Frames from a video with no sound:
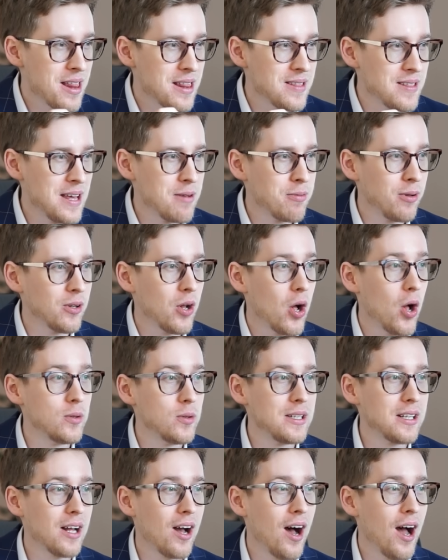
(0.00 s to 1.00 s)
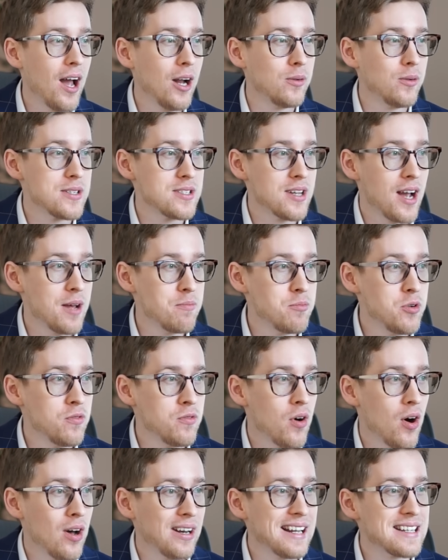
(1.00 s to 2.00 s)
They will all retire, resign, move
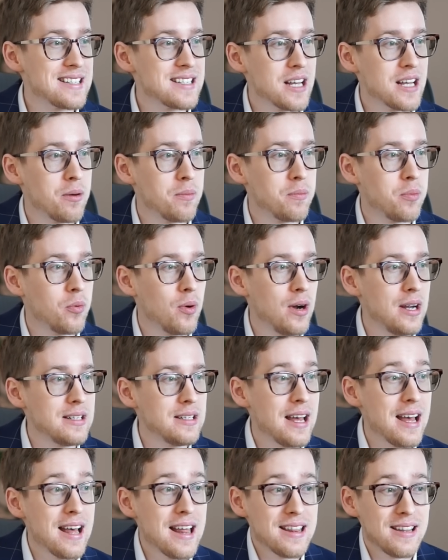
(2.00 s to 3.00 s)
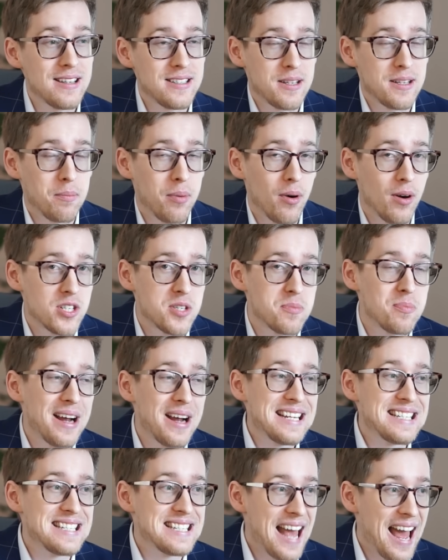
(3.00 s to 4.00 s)
on at some point. This departure
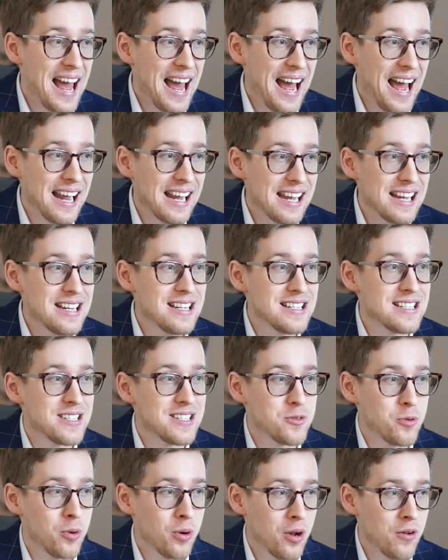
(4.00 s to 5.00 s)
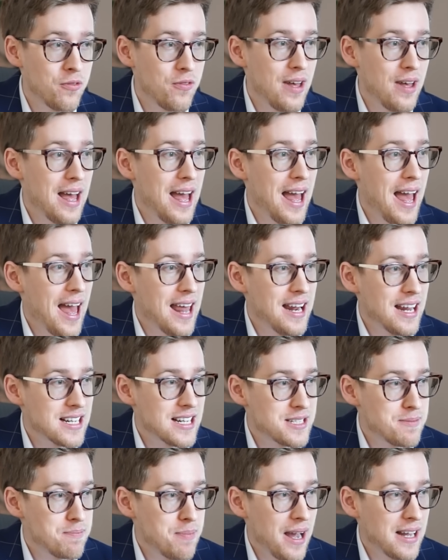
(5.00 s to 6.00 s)
by Zach is sort of an
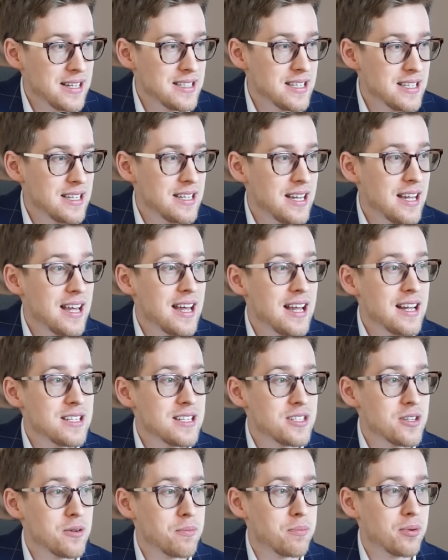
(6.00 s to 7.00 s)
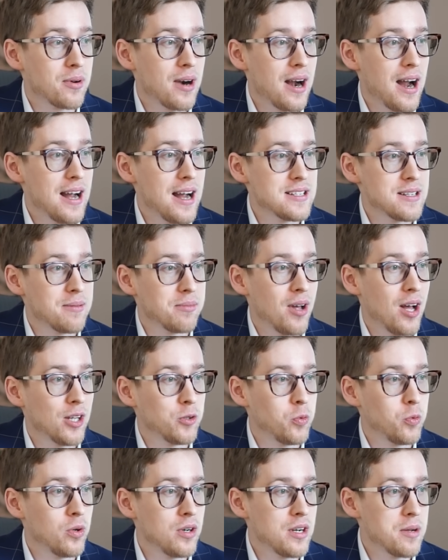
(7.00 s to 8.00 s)
expected surprise. I'm not
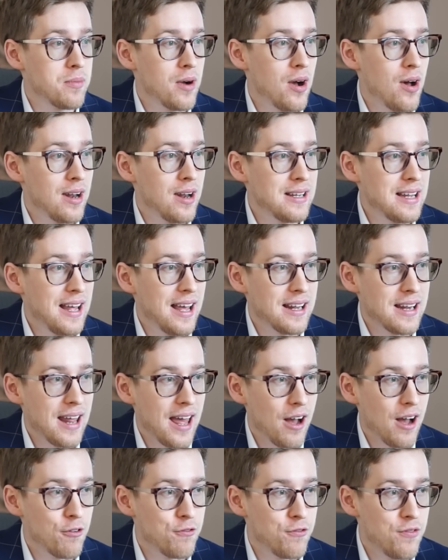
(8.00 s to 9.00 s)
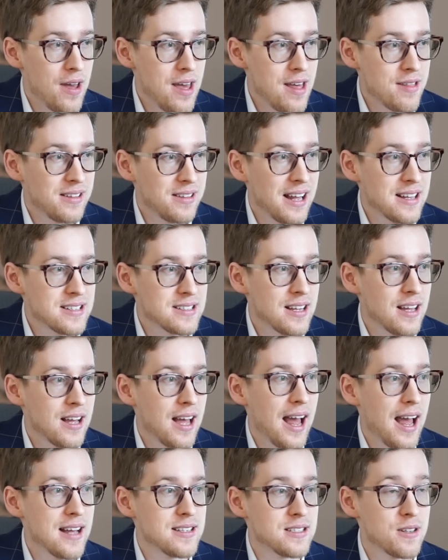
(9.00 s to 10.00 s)
worried about it, and have faith Tesla
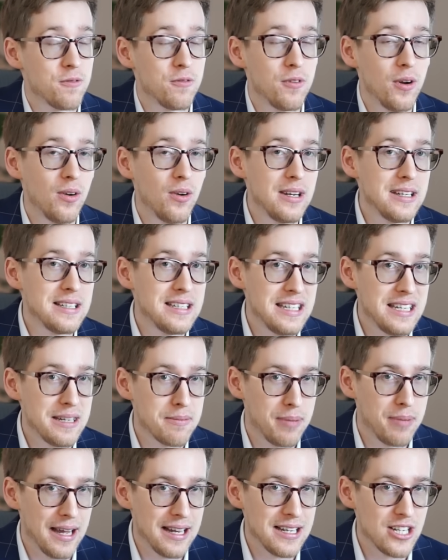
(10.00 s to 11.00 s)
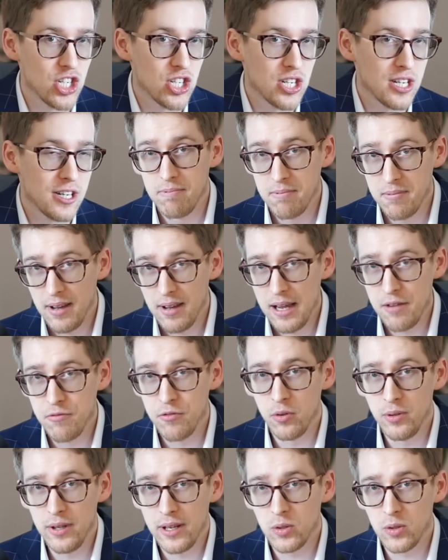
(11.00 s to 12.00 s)
has a very deep bench. I
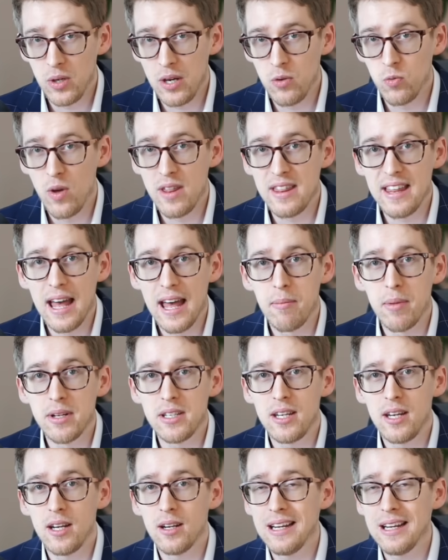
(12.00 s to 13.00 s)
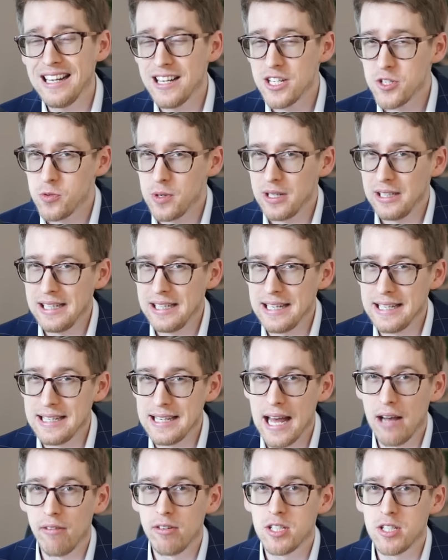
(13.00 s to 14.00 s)
fully agree with Emmett here. It is really
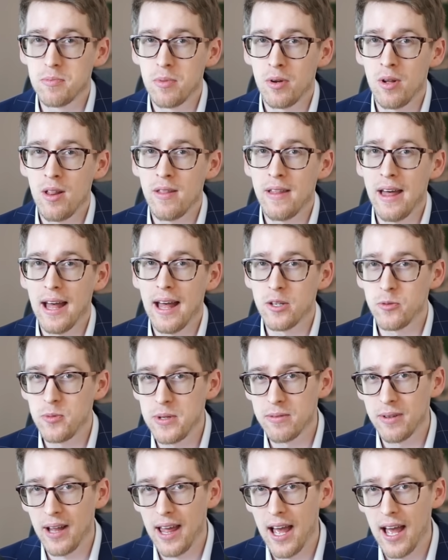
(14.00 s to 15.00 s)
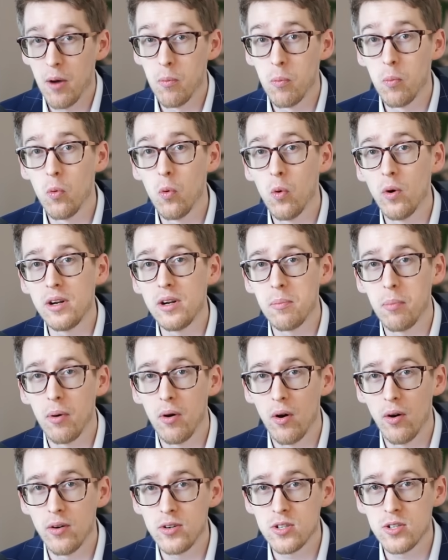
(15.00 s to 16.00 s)
inevitable that we will have more
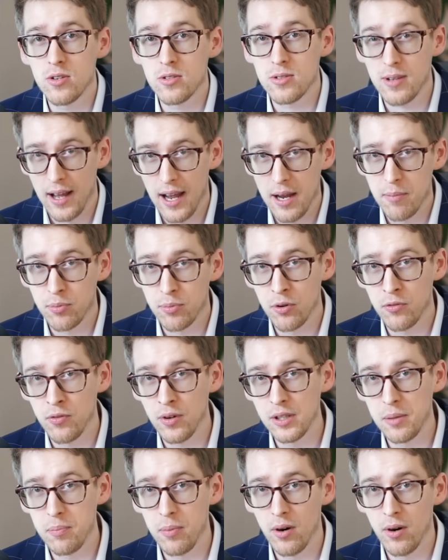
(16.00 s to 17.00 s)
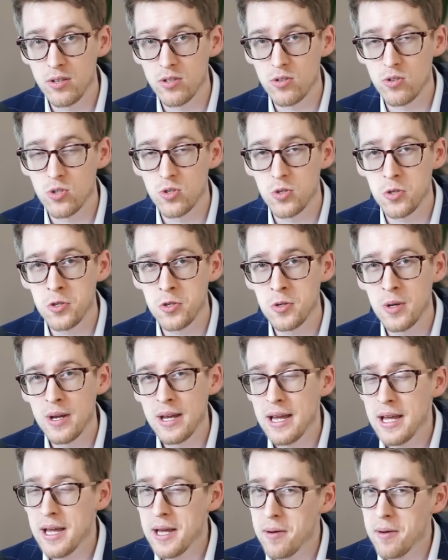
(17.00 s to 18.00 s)
departures, high profile departures too,
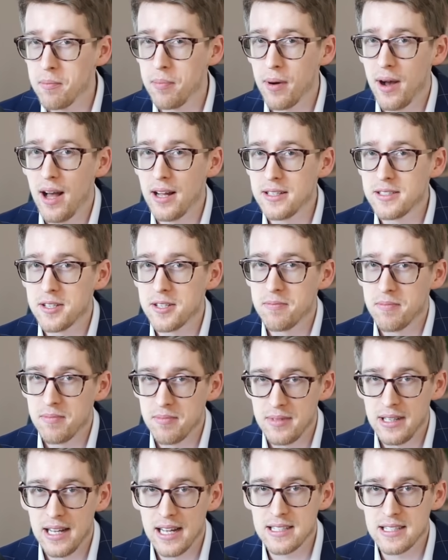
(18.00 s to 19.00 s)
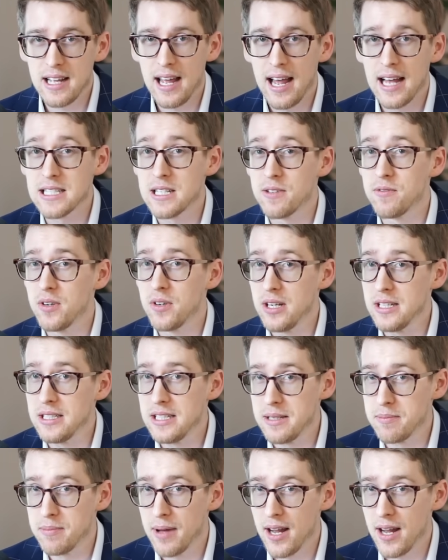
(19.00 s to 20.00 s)
but Tesla has a very
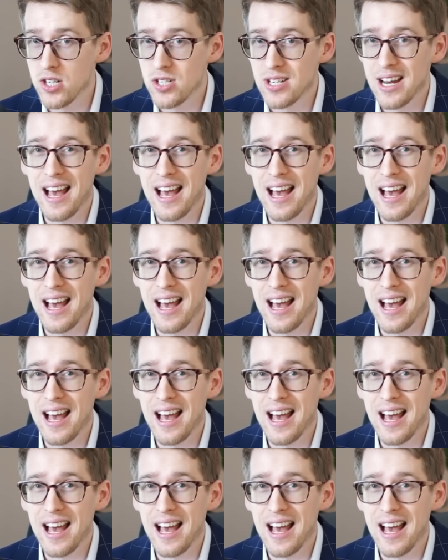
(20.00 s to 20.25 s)
deep bench.